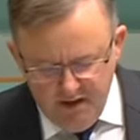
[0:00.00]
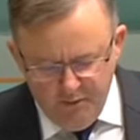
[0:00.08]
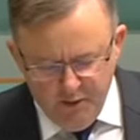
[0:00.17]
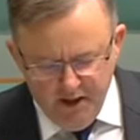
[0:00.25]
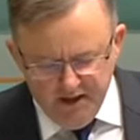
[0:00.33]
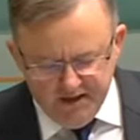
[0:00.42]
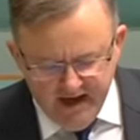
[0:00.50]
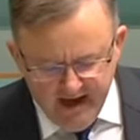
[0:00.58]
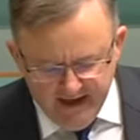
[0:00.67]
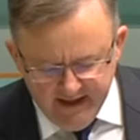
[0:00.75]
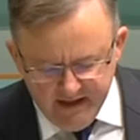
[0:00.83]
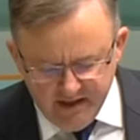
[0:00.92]
the
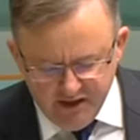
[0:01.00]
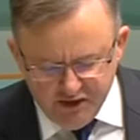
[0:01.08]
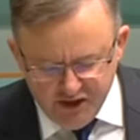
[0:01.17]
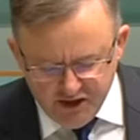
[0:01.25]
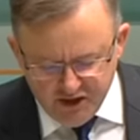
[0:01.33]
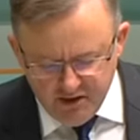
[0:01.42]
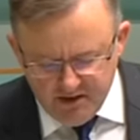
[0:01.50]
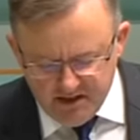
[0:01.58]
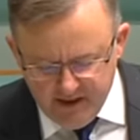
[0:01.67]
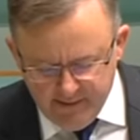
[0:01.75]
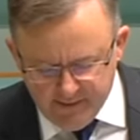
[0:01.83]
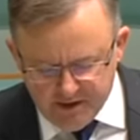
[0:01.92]
Adani decision
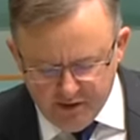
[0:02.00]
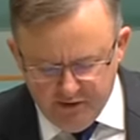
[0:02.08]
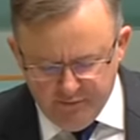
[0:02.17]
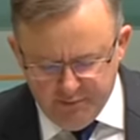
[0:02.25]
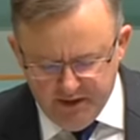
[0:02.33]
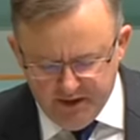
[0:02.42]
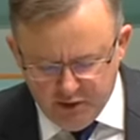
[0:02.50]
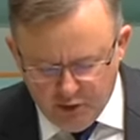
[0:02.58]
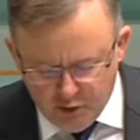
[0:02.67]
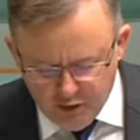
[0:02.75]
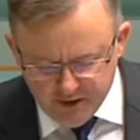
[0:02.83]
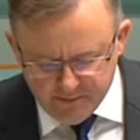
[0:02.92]
seems to have been
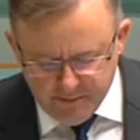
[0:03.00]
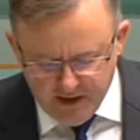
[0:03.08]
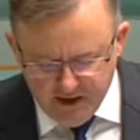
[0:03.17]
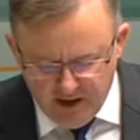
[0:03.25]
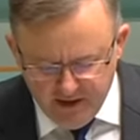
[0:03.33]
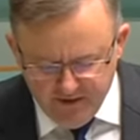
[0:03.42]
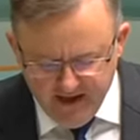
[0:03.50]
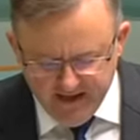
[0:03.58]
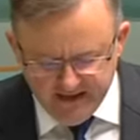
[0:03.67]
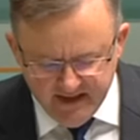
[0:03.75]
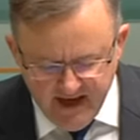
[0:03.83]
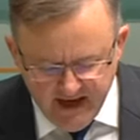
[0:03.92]
caused by either
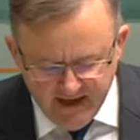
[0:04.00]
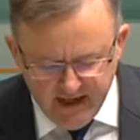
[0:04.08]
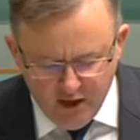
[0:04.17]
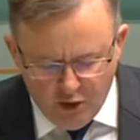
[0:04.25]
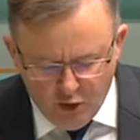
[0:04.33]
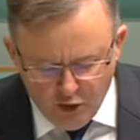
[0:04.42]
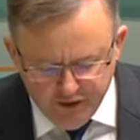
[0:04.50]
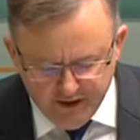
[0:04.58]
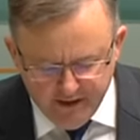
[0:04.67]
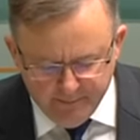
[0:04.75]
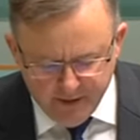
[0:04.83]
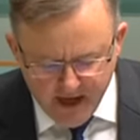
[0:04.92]
Adani or the
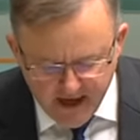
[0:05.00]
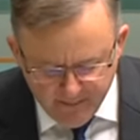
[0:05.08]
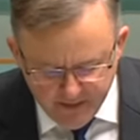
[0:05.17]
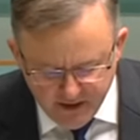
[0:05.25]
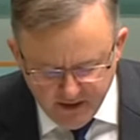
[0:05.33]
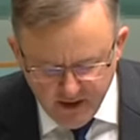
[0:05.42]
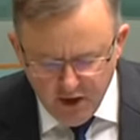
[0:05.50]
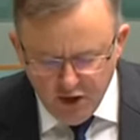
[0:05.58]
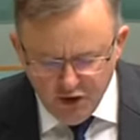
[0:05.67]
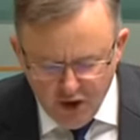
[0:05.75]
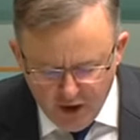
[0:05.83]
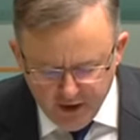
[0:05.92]
department
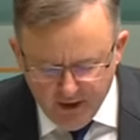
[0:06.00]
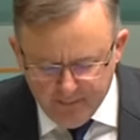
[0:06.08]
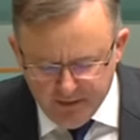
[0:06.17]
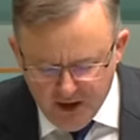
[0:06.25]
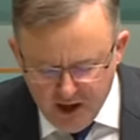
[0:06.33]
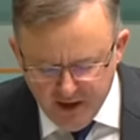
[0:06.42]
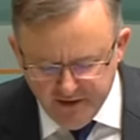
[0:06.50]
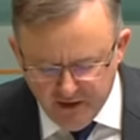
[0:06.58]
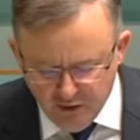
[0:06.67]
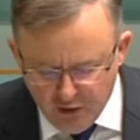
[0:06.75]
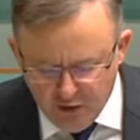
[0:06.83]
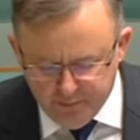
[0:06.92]
not applying the
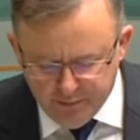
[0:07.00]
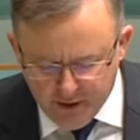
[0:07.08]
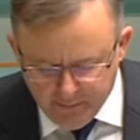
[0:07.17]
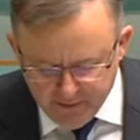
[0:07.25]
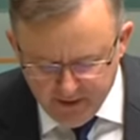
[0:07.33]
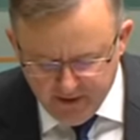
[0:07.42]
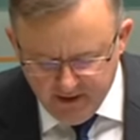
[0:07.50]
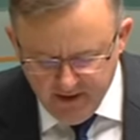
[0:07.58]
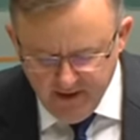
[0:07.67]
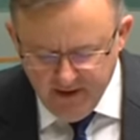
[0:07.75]
law properly.